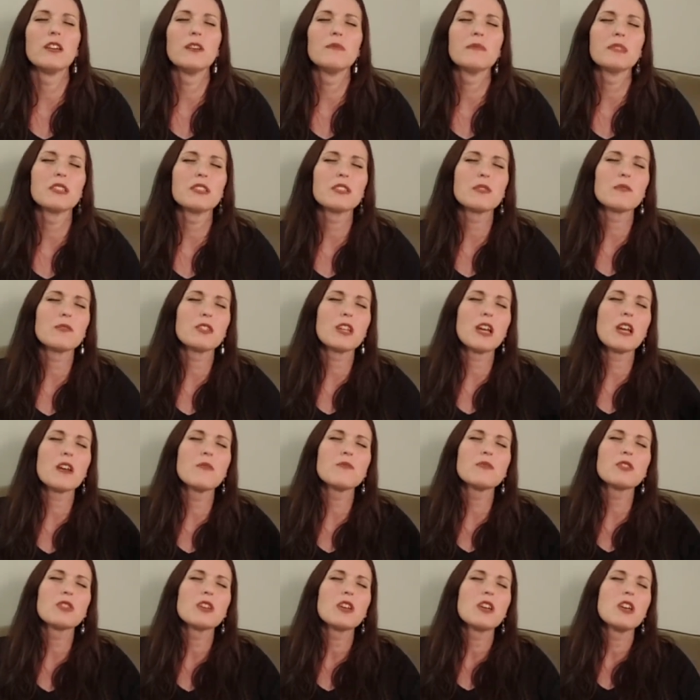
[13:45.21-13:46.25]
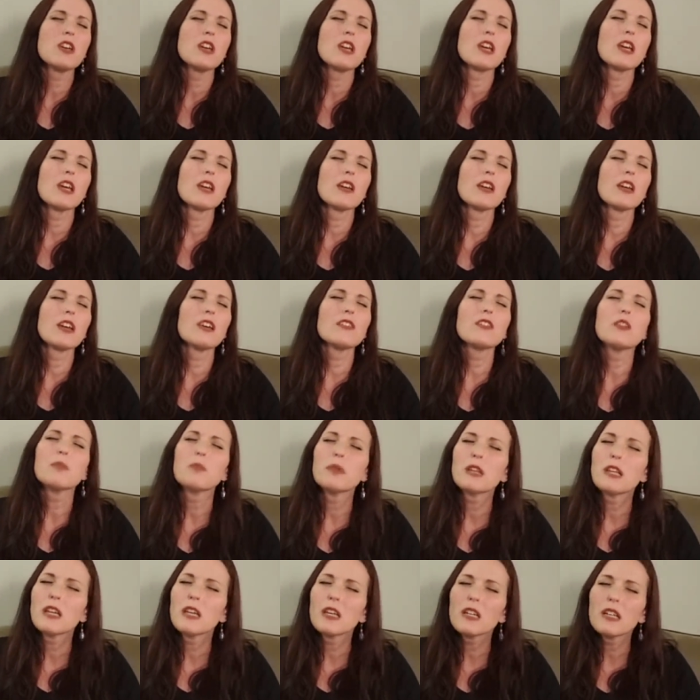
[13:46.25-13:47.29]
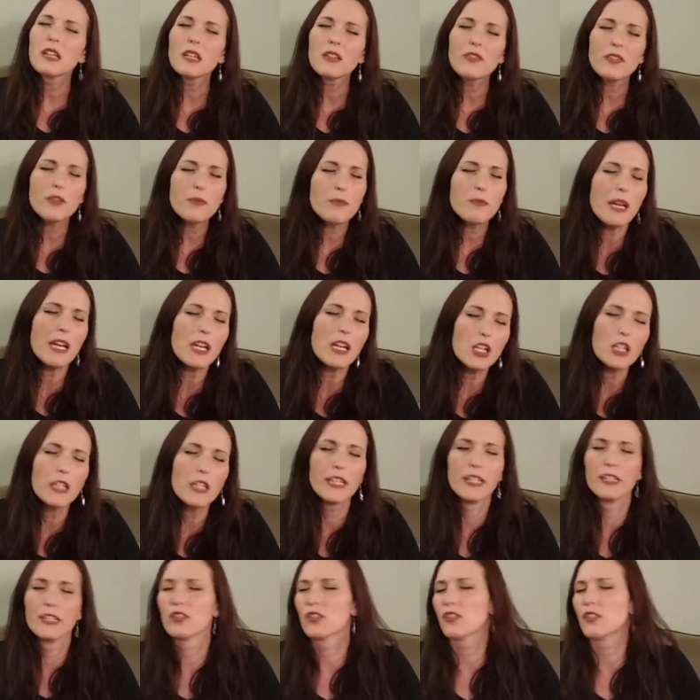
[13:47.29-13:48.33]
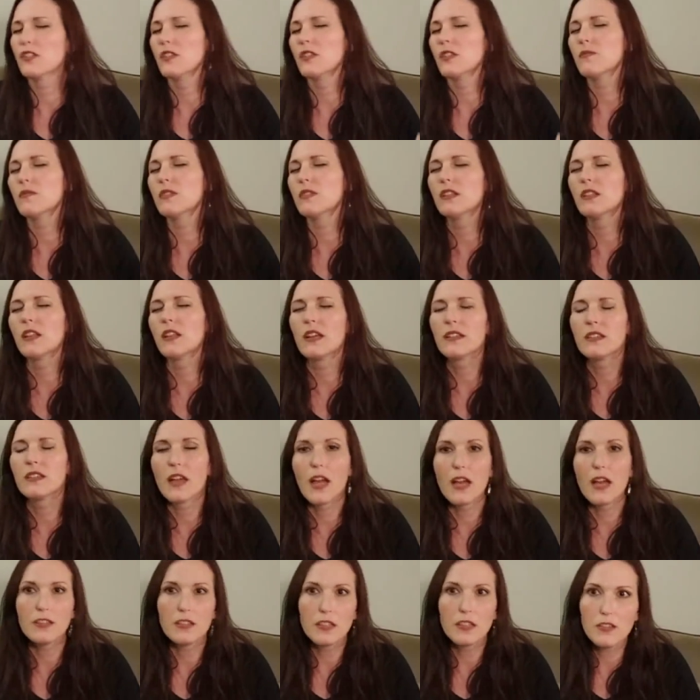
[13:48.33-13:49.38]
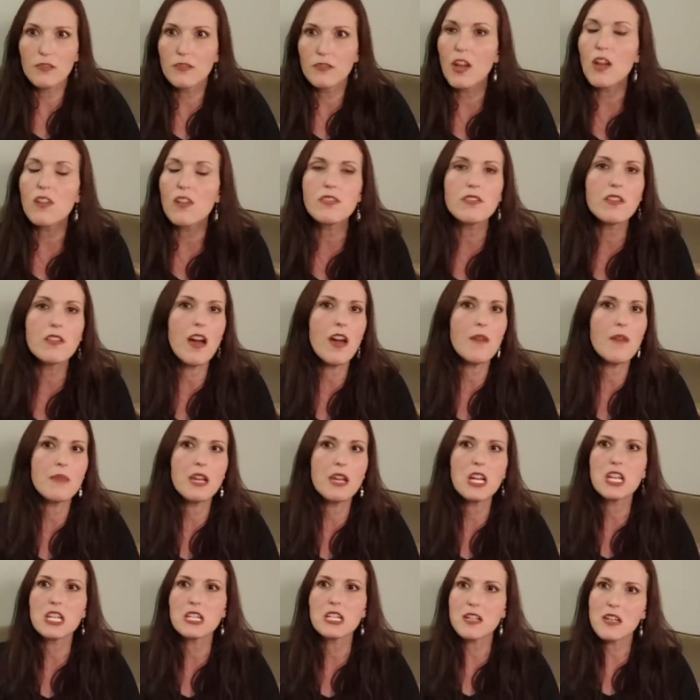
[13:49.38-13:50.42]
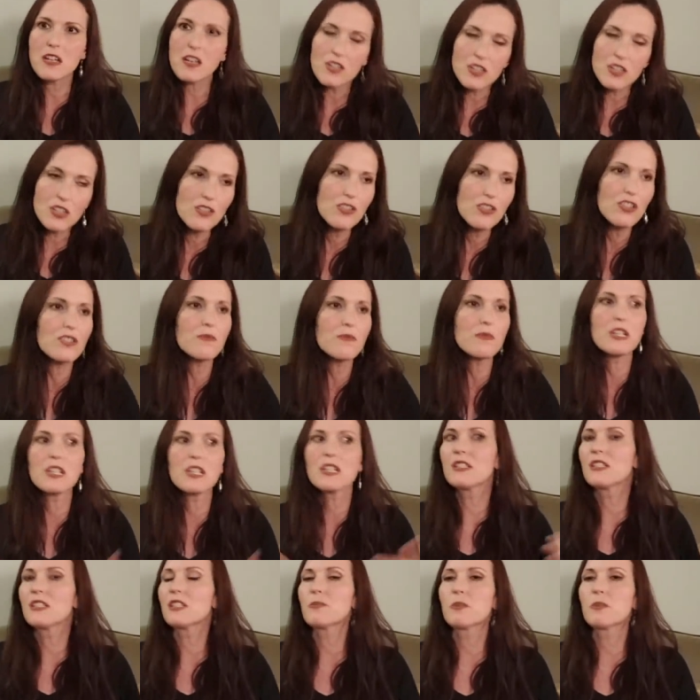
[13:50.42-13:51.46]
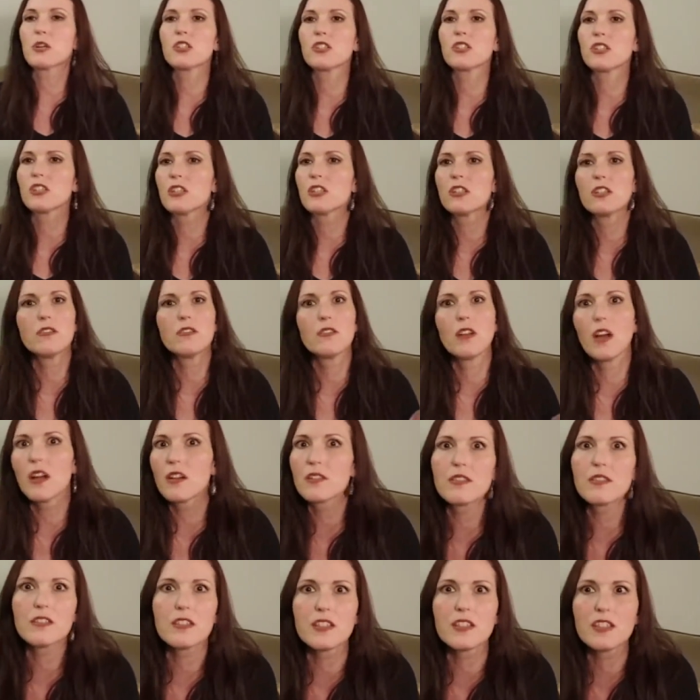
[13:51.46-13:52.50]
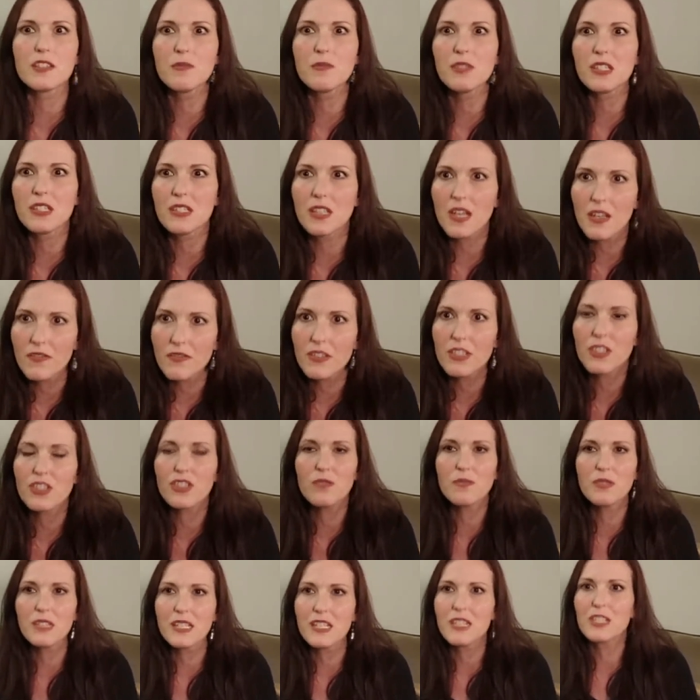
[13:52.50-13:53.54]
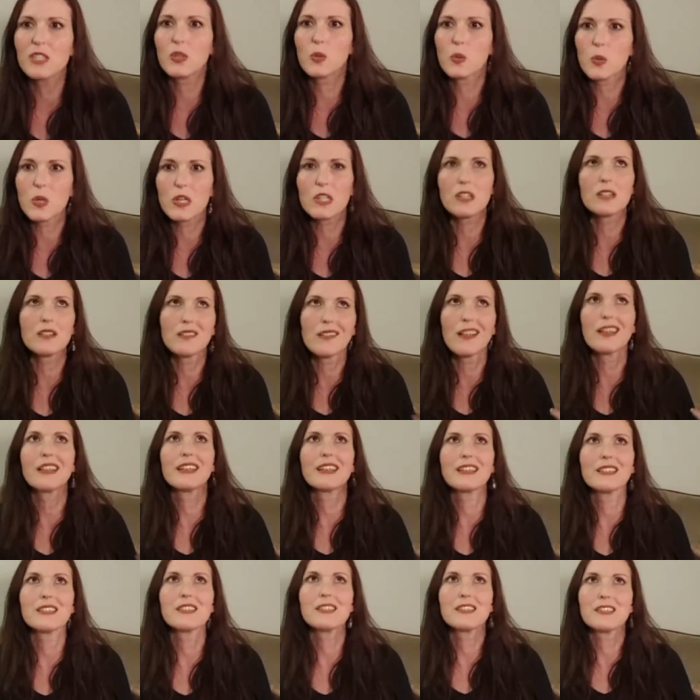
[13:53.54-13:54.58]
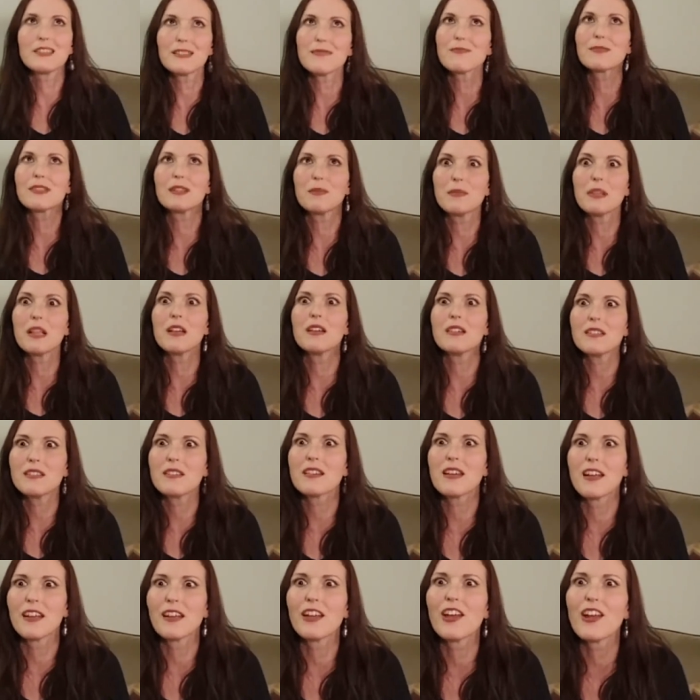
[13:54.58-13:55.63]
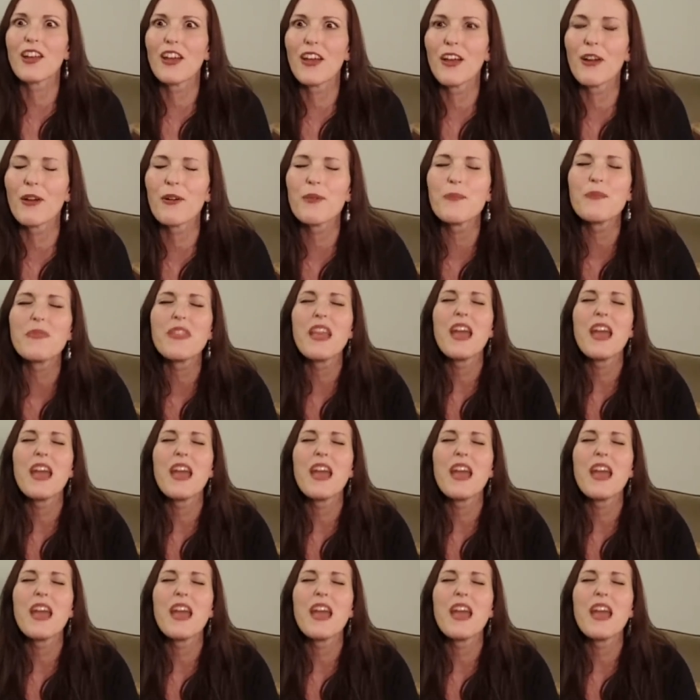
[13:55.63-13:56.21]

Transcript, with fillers: I mean, sometimes at the beginning of a marriage or something like that, that you know you got married, God told you to marry this person, you go through some stuff that you begin to wonder, like, is this the blessing, you know?